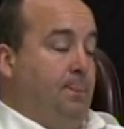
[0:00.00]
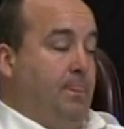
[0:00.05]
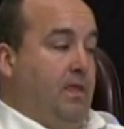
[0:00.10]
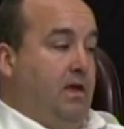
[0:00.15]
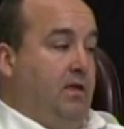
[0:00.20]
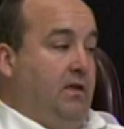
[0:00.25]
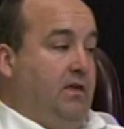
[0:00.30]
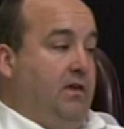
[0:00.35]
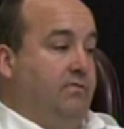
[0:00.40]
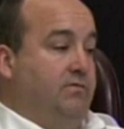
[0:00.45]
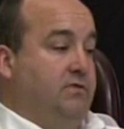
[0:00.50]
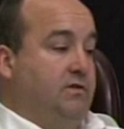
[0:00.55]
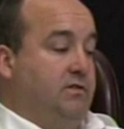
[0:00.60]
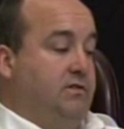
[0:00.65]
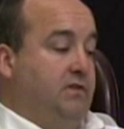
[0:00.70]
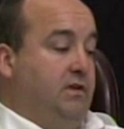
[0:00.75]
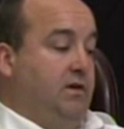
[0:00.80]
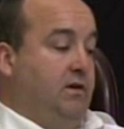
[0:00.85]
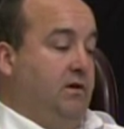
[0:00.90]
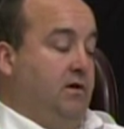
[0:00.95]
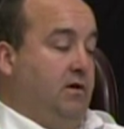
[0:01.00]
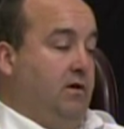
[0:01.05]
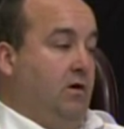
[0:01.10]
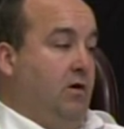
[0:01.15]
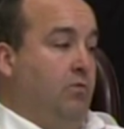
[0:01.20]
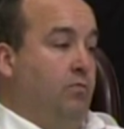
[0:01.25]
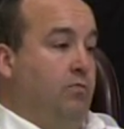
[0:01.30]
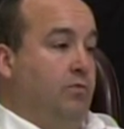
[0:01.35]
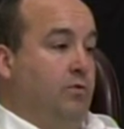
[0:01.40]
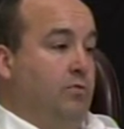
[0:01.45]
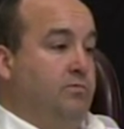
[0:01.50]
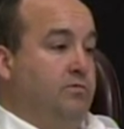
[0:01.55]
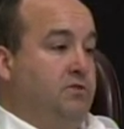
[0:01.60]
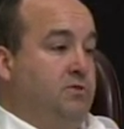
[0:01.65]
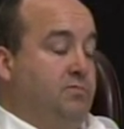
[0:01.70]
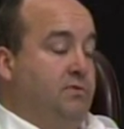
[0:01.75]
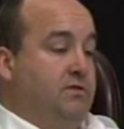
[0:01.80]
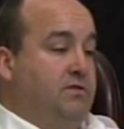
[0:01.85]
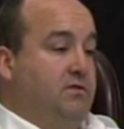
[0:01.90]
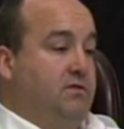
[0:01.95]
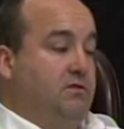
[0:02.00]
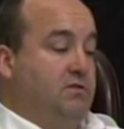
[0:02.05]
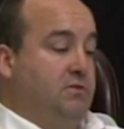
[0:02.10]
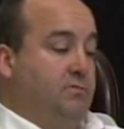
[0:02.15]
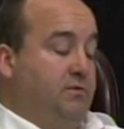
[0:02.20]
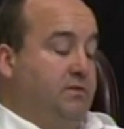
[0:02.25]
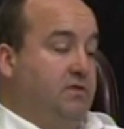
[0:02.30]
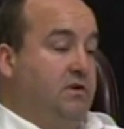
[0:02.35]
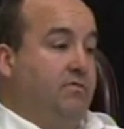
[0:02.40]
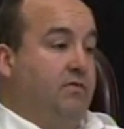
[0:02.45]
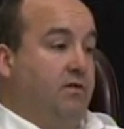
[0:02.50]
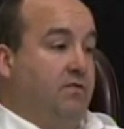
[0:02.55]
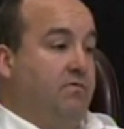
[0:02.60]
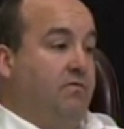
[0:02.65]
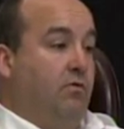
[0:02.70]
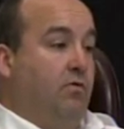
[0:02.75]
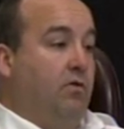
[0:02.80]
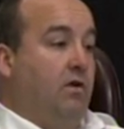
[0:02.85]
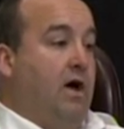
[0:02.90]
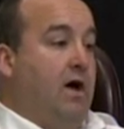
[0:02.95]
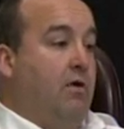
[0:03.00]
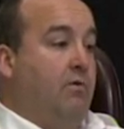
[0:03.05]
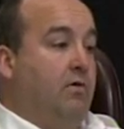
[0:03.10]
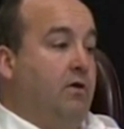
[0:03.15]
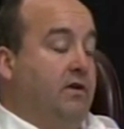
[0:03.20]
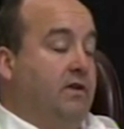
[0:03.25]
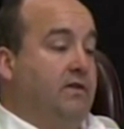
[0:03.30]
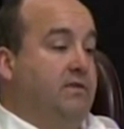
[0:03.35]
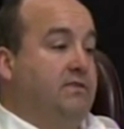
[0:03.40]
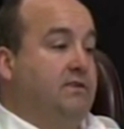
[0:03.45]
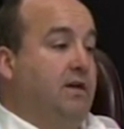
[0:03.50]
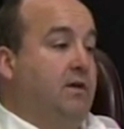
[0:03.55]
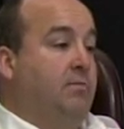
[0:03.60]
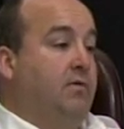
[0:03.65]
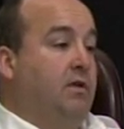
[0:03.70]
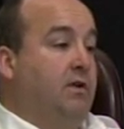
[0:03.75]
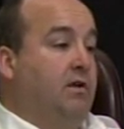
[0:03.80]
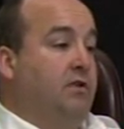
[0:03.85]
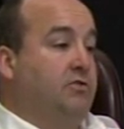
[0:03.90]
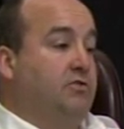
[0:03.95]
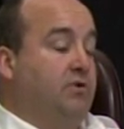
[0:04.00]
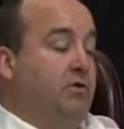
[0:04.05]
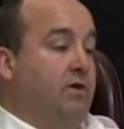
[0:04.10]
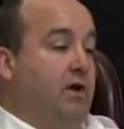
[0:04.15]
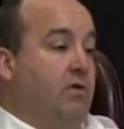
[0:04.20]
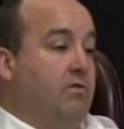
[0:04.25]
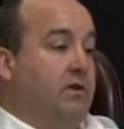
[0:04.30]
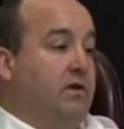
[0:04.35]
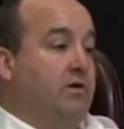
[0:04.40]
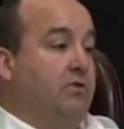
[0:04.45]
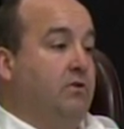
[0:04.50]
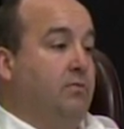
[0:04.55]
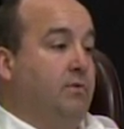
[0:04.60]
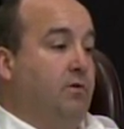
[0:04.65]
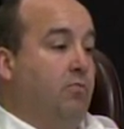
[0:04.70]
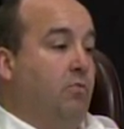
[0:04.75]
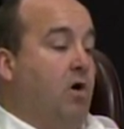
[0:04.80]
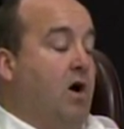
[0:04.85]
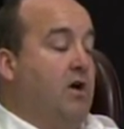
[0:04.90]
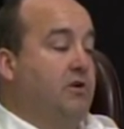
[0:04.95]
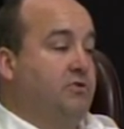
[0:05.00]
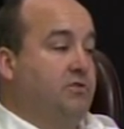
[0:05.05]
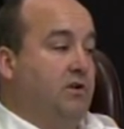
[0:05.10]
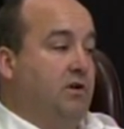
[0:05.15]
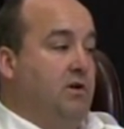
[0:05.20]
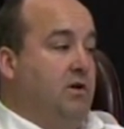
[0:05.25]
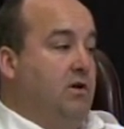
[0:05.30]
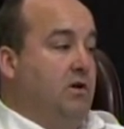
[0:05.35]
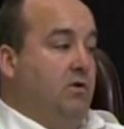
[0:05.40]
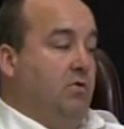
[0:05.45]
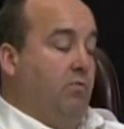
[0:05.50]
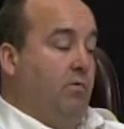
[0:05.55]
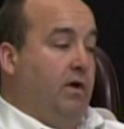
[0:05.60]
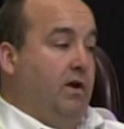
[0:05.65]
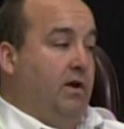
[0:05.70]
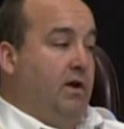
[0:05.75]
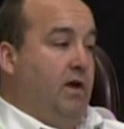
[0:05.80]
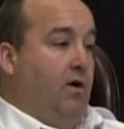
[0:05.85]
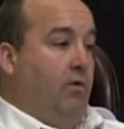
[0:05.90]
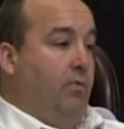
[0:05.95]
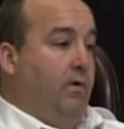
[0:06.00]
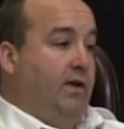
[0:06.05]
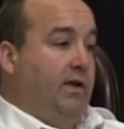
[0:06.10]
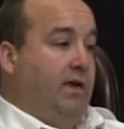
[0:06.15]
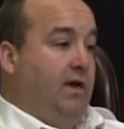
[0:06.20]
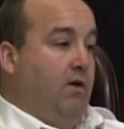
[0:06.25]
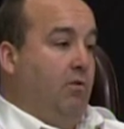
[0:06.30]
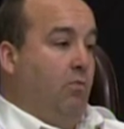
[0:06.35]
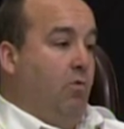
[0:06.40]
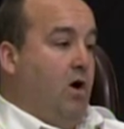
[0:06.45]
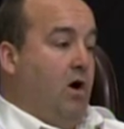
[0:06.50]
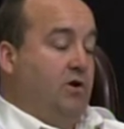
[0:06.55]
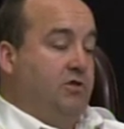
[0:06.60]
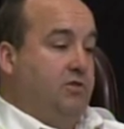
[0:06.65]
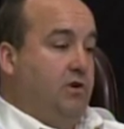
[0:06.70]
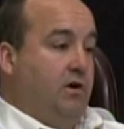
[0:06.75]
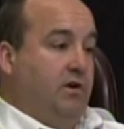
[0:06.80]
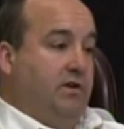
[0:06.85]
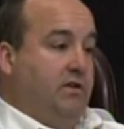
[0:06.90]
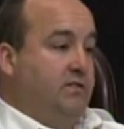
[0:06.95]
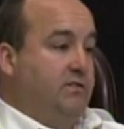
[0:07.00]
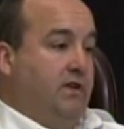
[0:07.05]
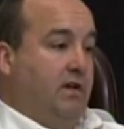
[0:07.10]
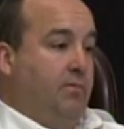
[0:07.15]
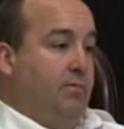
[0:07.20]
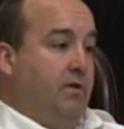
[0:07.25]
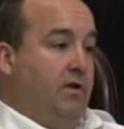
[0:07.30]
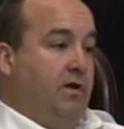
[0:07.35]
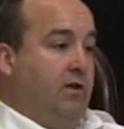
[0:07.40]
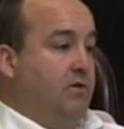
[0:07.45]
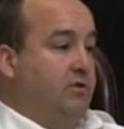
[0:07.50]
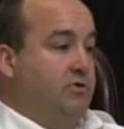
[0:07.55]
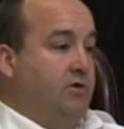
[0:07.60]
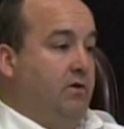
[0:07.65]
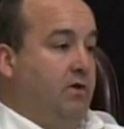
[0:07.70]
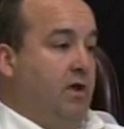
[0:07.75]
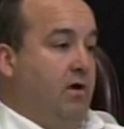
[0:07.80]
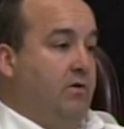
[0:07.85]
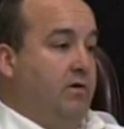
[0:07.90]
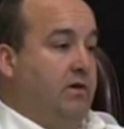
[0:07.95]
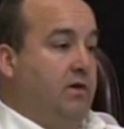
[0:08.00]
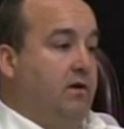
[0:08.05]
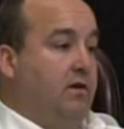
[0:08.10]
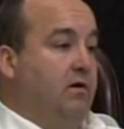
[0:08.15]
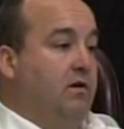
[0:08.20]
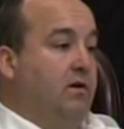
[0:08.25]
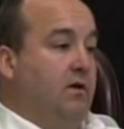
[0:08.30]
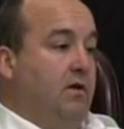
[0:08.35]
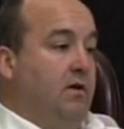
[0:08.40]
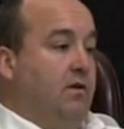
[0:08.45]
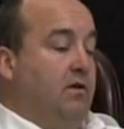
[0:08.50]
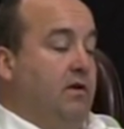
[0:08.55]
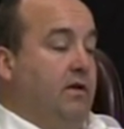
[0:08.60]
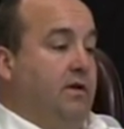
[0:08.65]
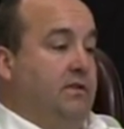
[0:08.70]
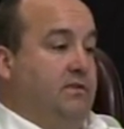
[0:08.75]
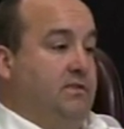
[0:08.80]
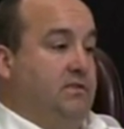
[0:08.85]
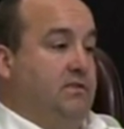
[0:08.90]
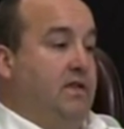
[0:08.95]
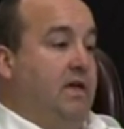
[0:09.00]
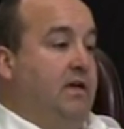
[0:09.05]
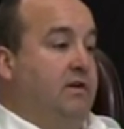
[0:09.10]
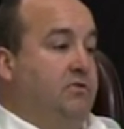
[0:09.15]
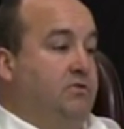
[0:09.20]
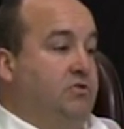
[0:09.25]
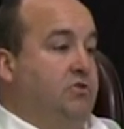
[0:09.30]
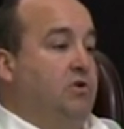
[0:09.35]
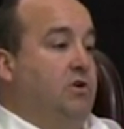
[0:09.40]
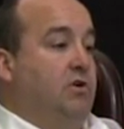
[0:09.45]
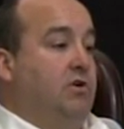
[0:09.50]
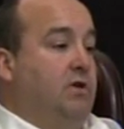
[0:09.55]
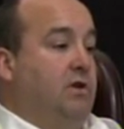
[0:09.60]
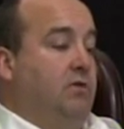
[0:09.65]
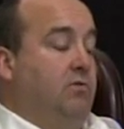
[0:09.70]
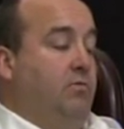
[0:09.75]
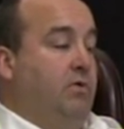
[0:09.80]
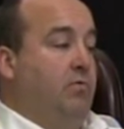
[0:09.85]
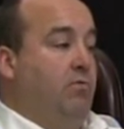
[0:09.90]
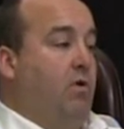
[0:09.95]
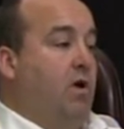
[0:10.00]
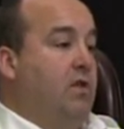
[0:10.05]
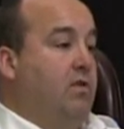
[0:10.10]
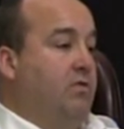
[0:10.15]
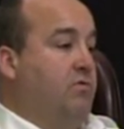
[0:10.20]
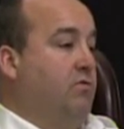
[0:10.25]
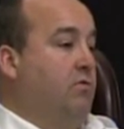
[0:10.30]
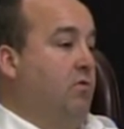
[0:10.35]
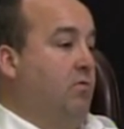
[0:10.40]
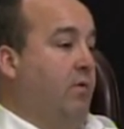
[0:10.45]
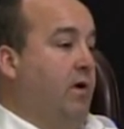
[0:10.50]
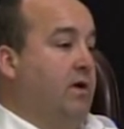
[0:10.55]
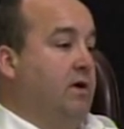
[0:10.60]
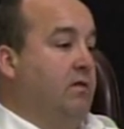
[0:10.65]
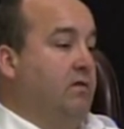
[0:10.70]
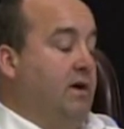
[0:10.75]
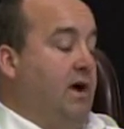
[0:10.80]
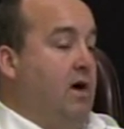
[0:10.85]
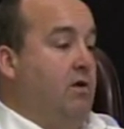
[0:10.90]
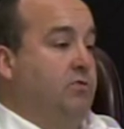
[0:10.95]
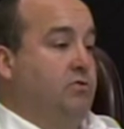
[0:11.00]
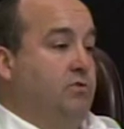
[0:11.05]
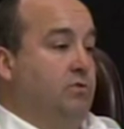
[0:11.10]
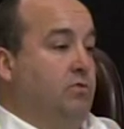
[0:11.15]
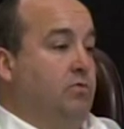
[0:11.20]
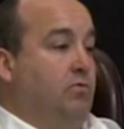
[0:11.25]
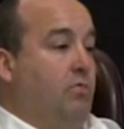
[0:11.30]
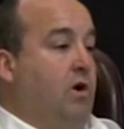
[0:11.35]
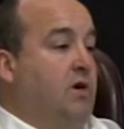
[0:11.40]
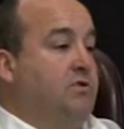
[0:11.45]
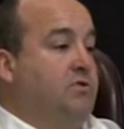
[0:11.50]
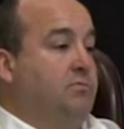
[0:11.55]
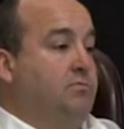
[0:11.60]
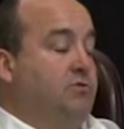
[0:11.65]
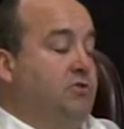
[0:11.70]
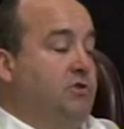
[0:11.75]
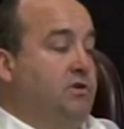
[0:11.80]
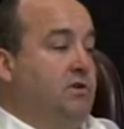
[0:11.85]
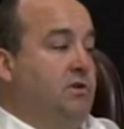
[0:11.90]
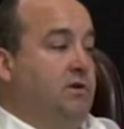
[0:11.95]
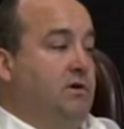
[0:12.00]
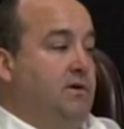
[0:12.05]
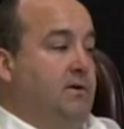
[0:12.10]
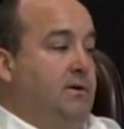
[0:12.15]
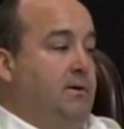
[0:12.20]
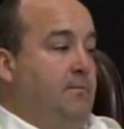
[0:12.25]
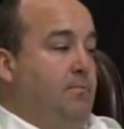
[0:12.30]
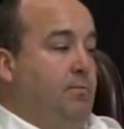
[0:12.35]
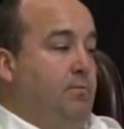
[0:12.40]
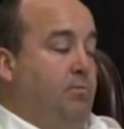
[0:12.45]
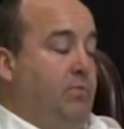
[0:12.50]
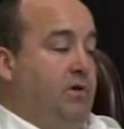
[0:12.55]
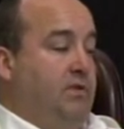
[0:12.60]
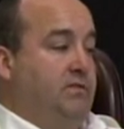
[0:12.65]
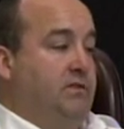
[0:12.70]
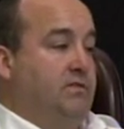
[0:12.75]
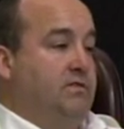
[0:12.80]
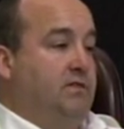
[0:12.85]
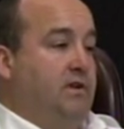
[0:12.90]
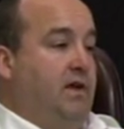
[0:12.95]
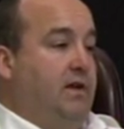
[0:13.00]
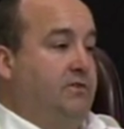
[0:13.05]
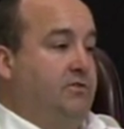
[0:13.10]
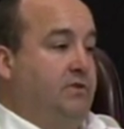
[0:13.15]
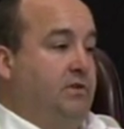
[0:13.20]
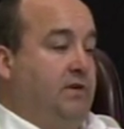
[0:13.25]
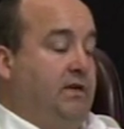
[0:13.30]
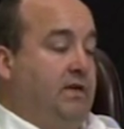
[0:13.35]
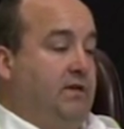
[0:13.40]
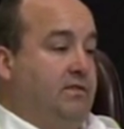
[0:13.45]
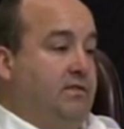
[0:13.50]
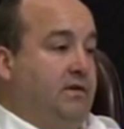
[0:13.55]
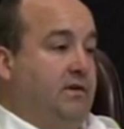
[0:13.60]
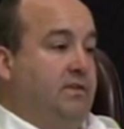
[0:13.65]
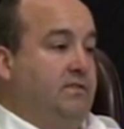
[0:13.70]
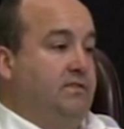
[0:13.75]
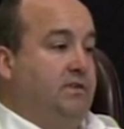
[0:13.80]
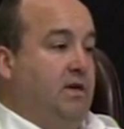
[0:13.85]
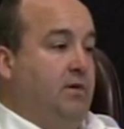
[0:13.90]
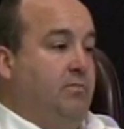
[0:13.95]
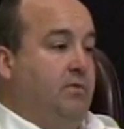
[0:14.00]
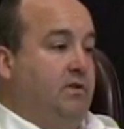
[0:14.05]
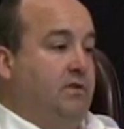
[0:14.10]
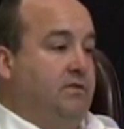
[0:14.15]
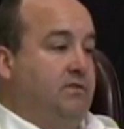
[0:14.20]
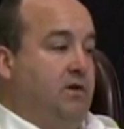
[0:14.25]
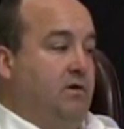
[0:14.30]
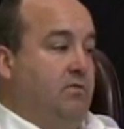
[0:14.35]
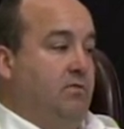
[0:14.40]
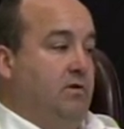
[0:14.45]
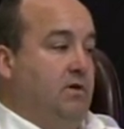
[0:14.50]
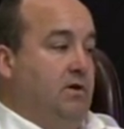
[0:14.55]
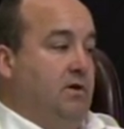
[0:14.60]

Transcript: It gives us a room specific for our contaminated turnout gear to be washed. Right now, we can't wash our contaminated turnout gear. It stays dirty. We run it through a regular household washing machine, but it doesn't actually get the contaminants out.